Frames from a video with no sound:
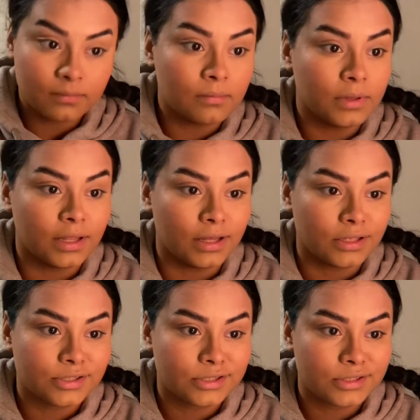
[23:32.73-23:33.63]

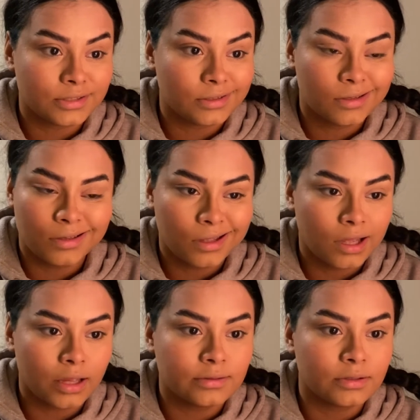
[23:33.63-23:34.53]
Blush.
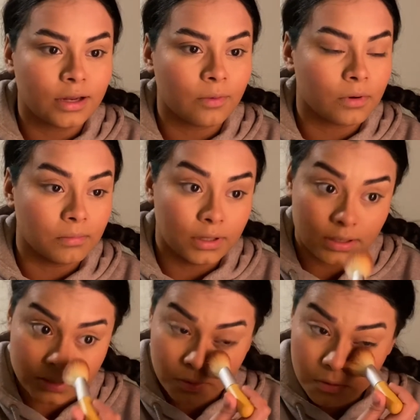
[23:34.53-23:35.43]
I used to not wear
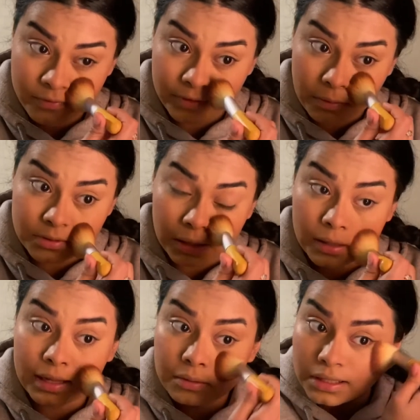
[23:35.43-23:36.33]
blush. Oof, that
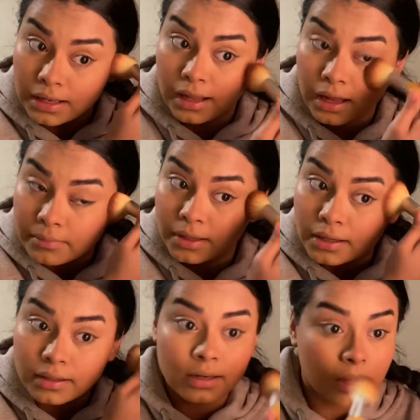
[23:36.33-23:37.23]
was a lot. I'm not
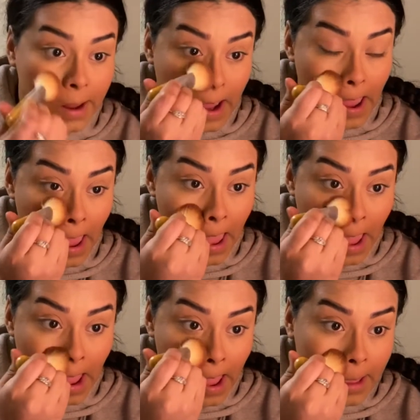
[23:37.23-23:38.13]
gonna lie.
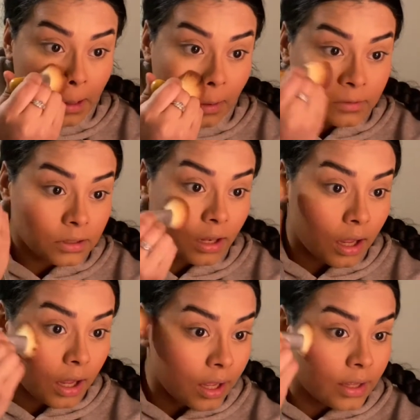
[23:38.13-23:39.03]
That was a
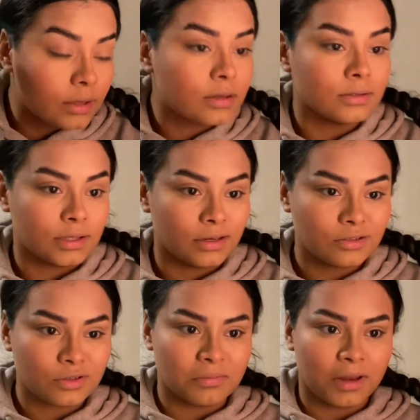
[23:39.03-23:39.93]
lot. Continue
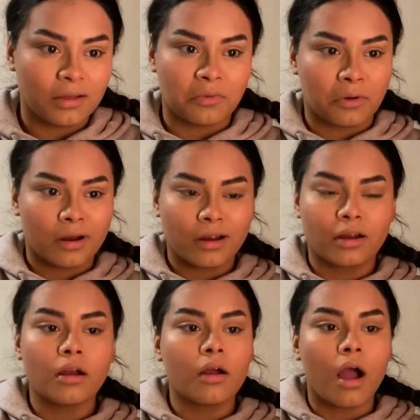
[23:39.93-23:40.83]
to apply more.
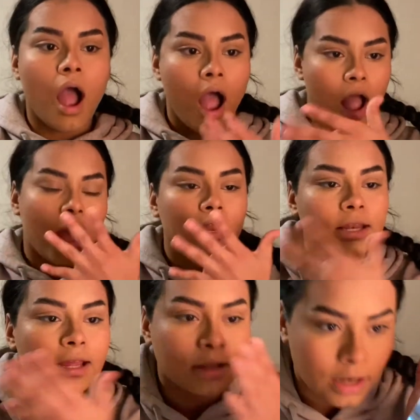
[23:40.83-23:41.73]
Girl, I look
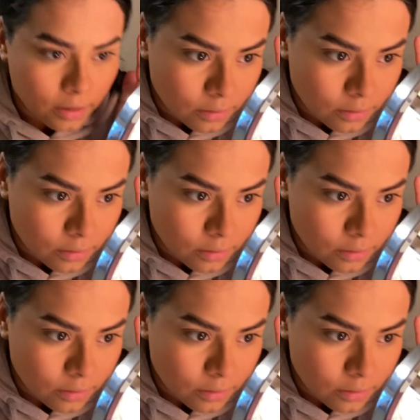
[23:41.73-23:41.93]
like a clown.